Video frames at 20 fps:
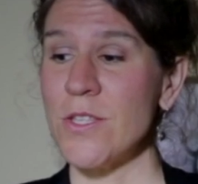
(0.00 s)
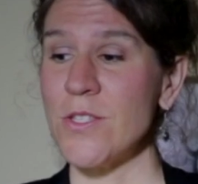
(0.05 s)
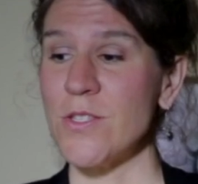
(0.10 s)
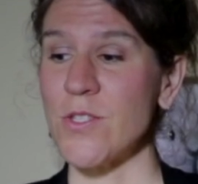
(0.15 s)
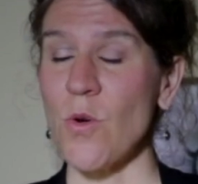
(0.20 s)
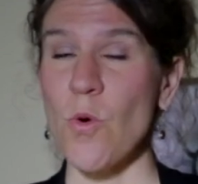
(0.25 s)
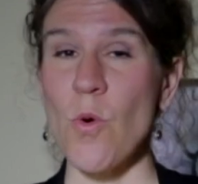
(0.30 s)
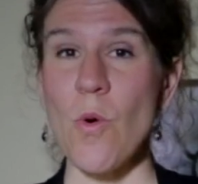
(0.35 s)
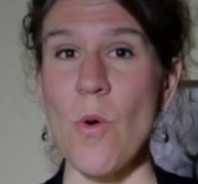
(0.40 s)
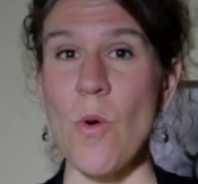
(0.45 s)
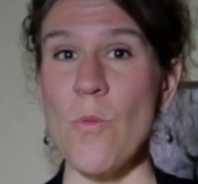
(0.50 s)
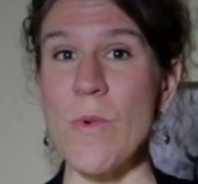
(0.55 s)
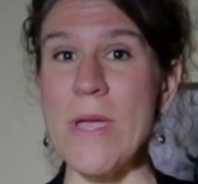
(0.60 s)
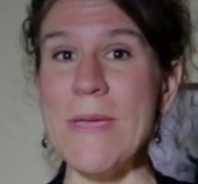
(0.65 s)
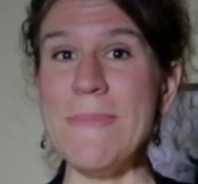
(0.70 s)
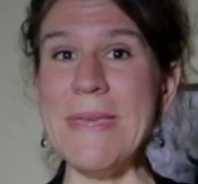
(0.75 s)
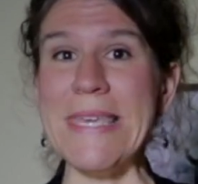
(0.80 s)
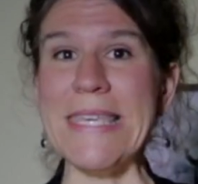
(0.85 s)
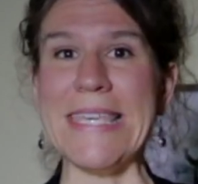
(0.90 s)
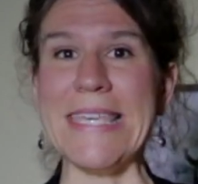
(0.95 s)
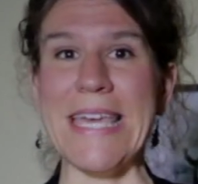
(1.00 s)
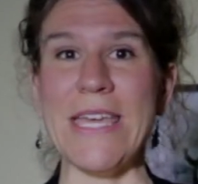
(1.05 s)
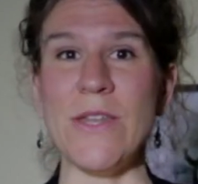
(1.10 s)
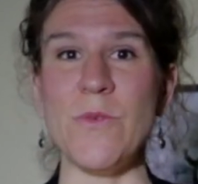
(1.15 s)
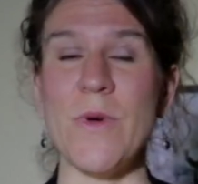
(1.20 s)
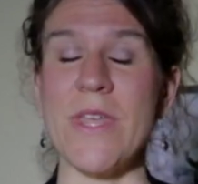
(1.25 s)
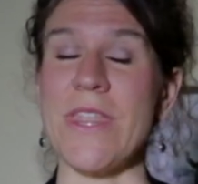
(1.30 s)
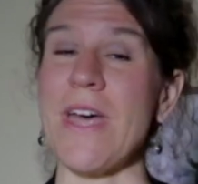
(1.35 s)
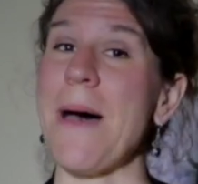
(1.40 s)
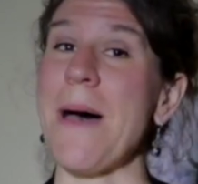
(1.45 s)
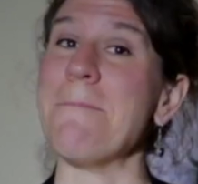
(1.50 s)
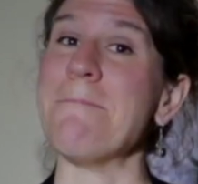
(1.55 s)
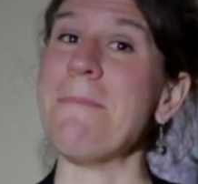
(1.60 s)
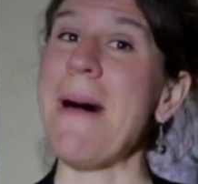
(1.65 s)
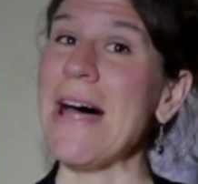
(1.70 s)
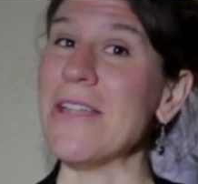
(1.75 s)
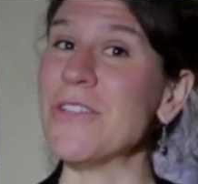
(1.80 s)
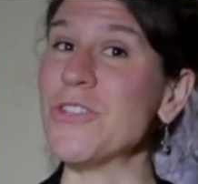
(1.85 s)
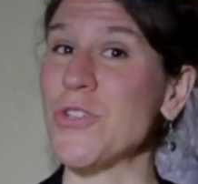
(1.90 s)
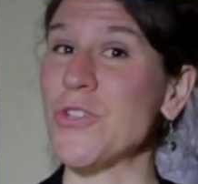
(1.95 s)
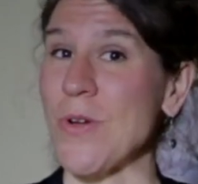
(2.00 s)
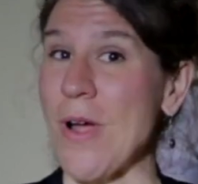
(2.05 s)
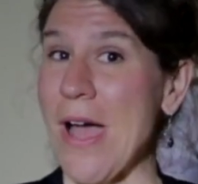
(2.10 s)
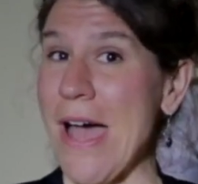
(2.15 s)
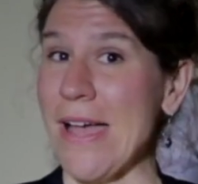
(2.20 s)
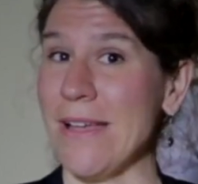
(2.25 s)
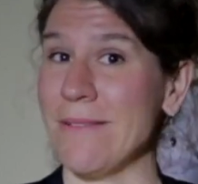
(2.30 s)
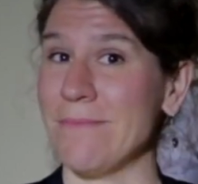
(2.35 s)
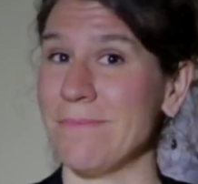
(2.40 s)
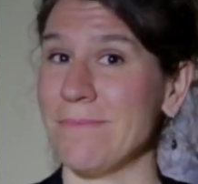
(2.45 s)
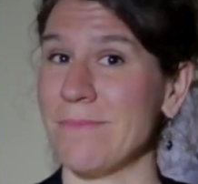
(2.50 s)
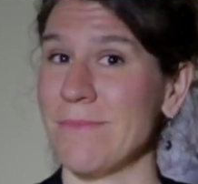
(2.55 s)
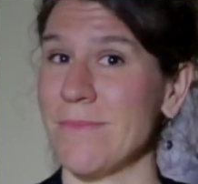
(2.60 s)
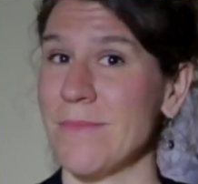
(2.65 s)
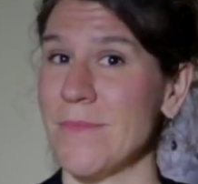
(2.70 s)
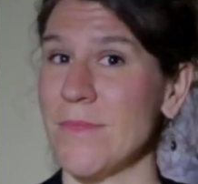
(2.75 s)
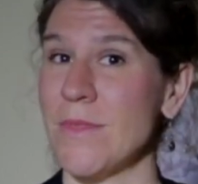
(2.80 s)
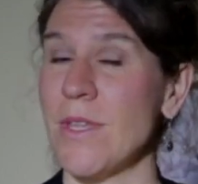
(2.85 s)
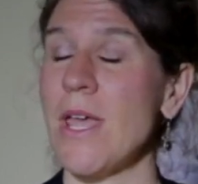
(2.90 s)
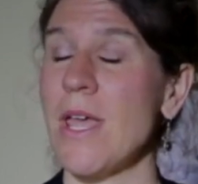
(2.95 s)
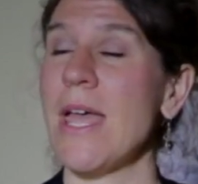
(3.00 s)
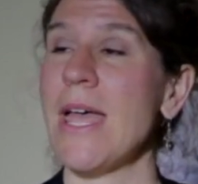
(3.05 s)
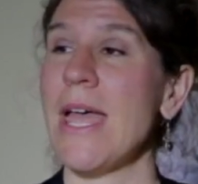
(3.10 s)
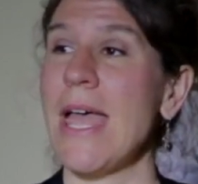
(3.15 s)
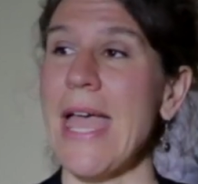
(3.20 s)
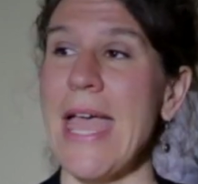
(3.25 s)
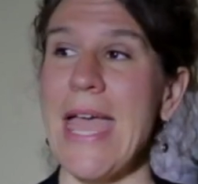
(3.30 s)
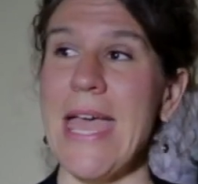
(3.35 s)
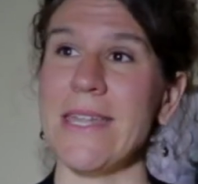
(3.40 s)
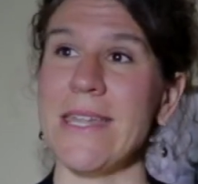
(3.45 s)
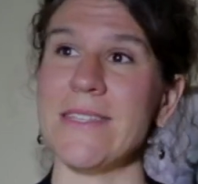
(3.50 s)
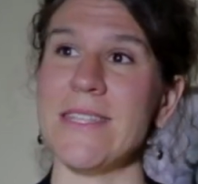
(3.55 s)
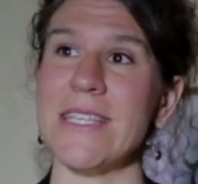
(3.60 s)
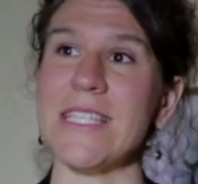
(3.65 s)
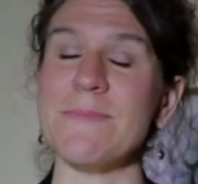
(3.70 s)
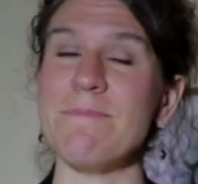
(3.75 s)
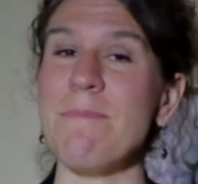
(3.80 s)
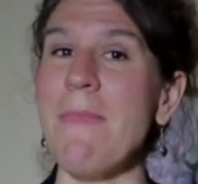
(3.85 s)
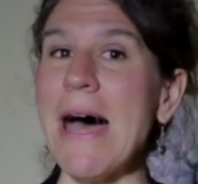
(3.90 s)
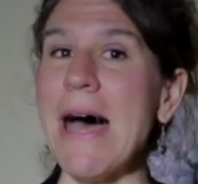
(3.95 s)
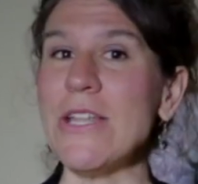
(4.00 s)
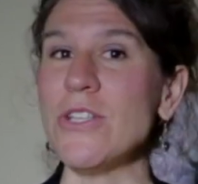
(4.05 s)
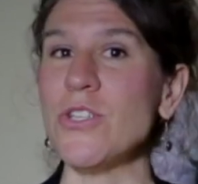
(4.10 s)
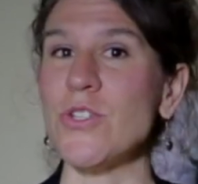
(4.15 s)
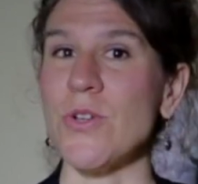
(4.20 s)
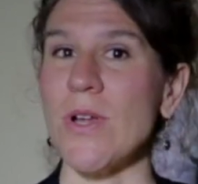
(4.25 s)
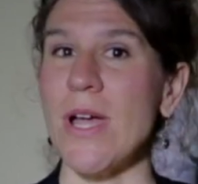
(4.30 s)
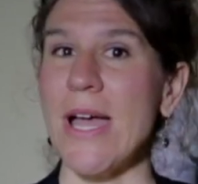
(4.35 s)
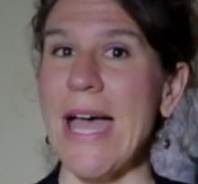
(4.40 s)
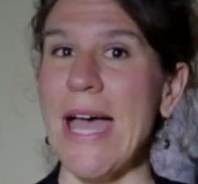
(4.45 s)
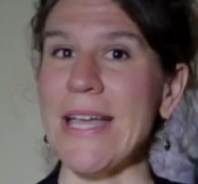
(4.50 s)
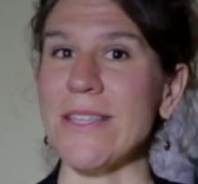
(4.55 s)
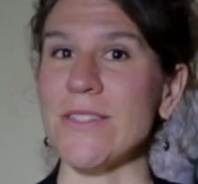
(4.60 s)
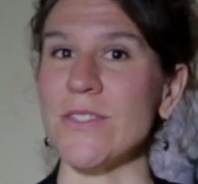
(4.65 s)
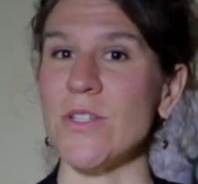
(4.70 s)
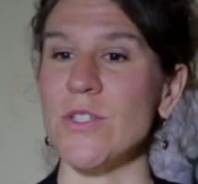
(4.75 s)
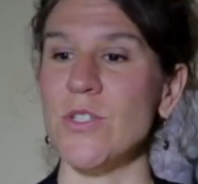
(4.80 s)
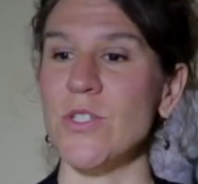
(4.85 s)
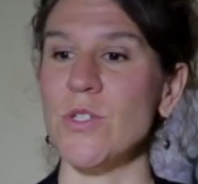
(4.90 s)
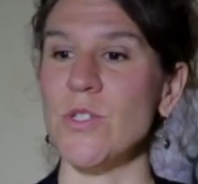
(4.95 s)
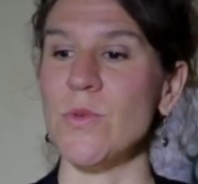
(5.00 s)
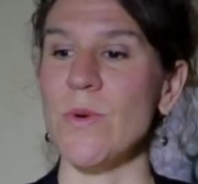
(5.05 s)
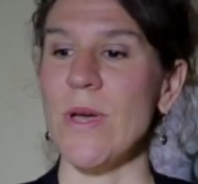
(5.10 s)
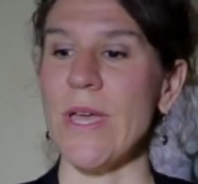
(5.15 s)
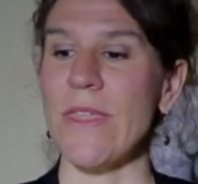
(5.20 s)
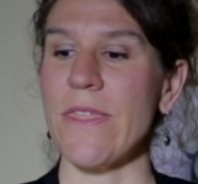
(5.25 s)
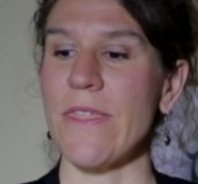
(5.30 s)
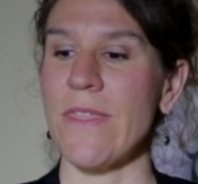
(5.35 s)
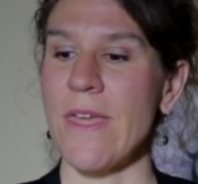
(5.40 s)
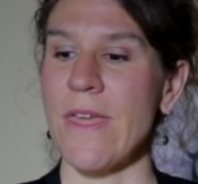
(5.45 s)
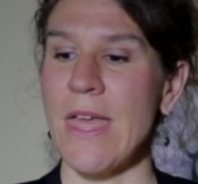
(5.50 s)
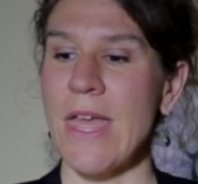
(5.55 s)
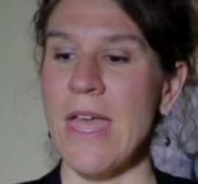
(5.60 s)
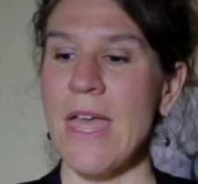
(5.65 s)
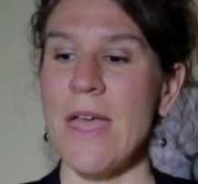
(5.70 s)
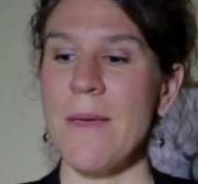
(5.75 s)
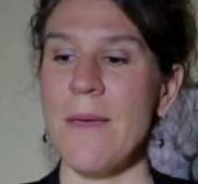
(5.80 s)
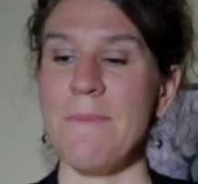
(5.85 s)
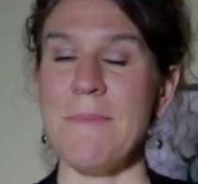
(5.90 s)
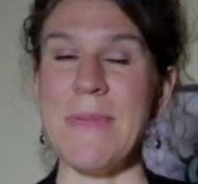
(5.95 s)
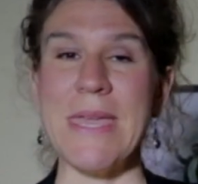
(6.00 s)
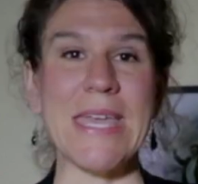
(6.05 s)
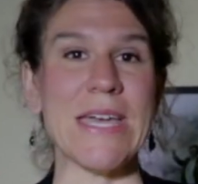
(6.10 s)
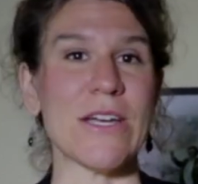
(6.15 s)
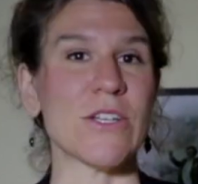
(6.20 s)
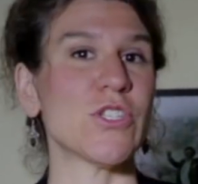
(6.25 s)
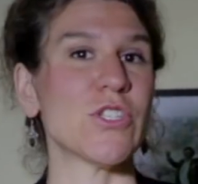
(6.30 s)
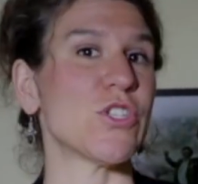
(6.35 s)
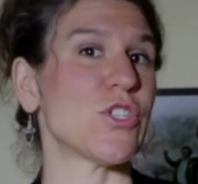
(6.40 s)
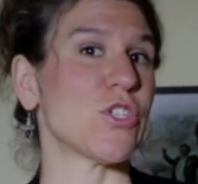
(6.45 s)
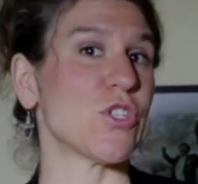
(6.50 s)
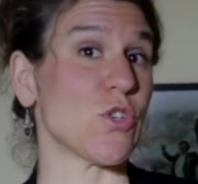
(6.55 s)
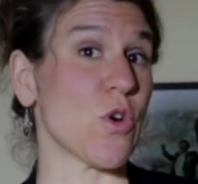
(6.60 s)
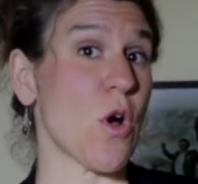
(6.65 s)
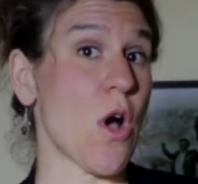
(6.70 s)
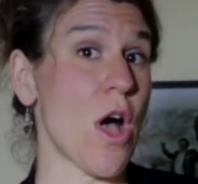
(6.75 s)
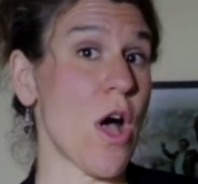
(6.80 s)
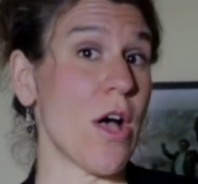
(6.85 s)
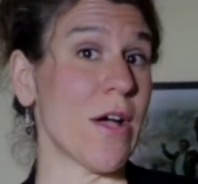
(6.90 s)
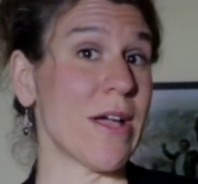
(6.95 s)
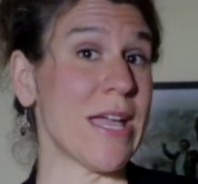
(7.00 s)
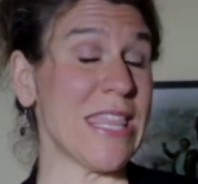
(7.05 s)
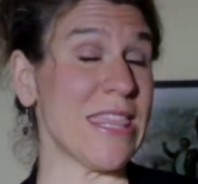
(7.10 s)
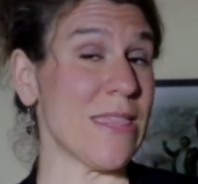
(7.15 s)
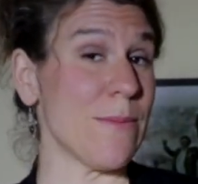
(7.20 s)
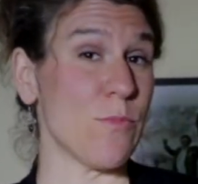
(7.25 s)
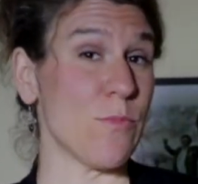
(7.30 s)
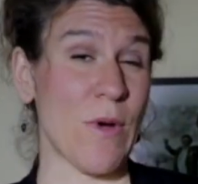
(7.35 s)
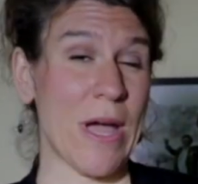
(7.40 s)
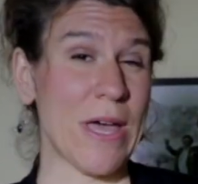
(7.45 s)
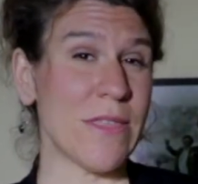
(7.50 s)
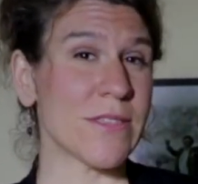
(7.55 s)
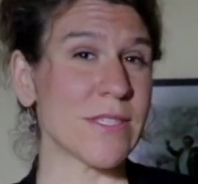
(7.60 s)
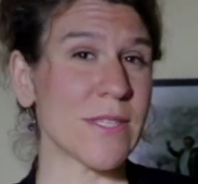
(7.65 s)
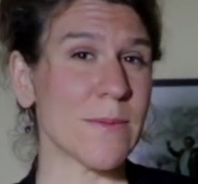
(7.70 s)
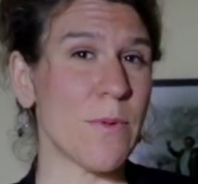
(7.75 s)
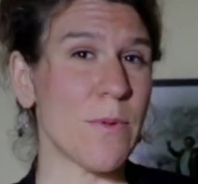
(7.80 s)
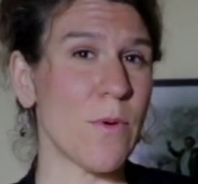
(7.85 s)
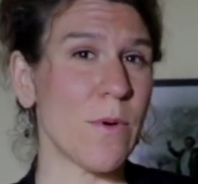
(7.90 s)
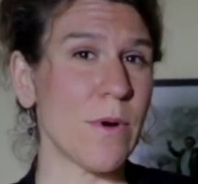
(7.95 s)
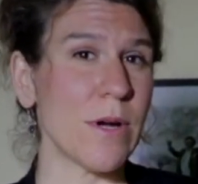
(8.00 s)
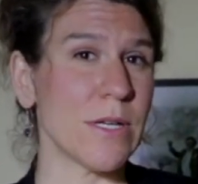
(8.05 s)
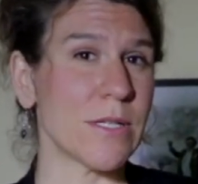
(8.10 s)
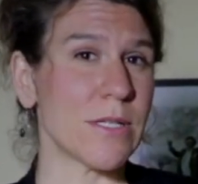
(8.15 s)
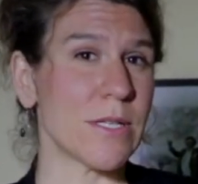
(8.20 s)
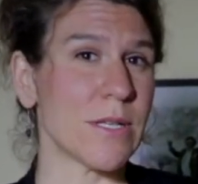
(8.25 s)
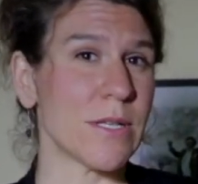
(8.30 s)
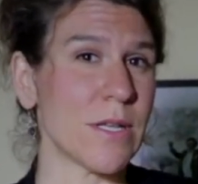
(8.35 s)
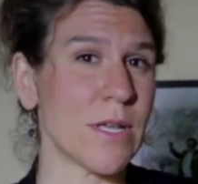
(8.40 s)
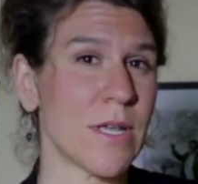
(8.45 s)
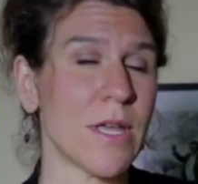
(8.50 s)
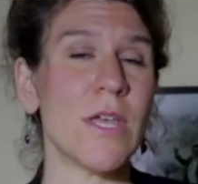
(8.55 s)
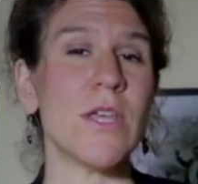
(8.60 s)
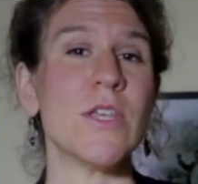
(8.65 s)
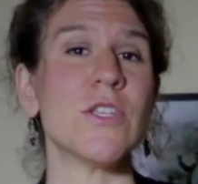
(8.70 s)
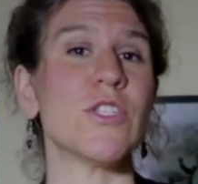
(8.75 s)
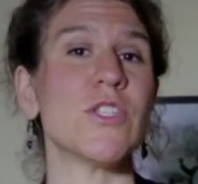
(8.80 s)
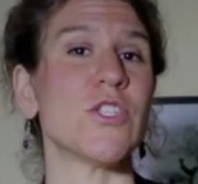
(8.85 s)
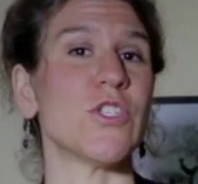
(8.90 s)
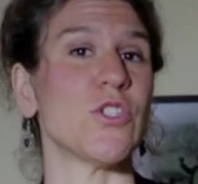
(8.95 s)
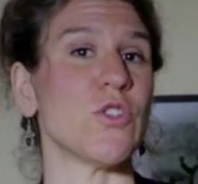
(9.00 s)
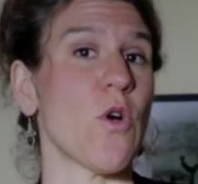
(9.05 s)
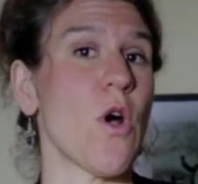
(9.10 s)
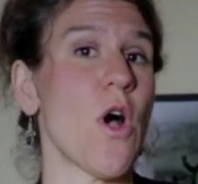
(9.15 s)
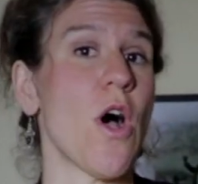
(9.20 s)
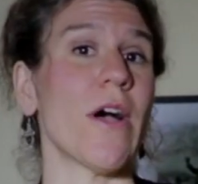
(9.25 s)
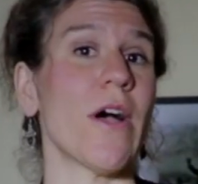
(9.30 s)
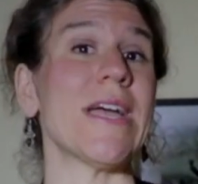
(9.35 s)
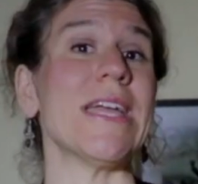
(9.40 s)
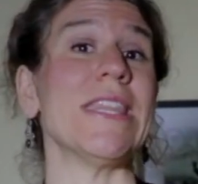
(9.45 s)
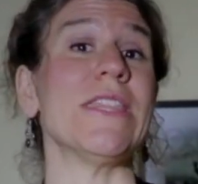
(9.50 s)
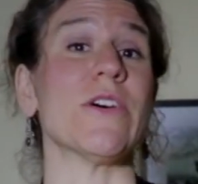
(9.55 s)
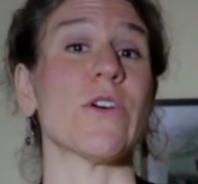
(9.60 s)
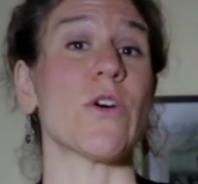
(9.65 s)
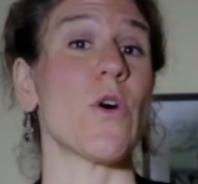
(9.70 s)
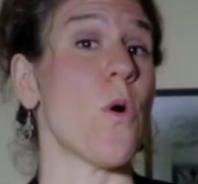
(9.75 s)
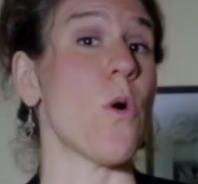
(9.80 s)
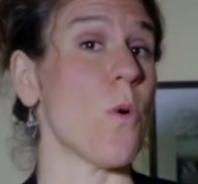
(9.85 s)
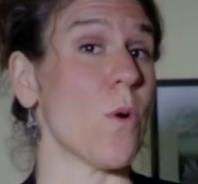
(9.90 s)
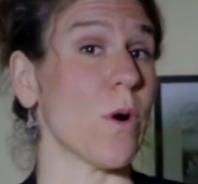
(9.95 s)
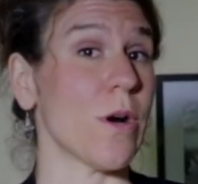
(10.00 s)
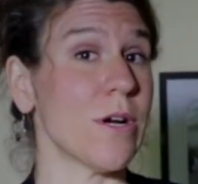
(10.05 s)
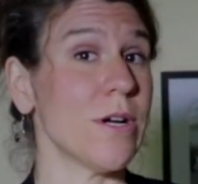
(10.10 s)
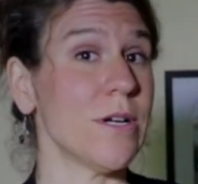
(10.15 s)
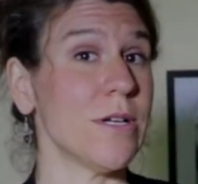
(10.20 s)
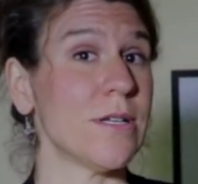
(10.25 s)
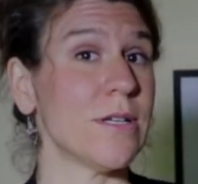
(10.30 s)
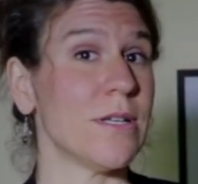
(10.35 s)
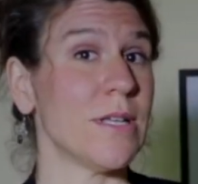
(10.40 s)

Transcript: So we begin with a mantra, and this mantra has to do with being strong in the breath support, strong in the core,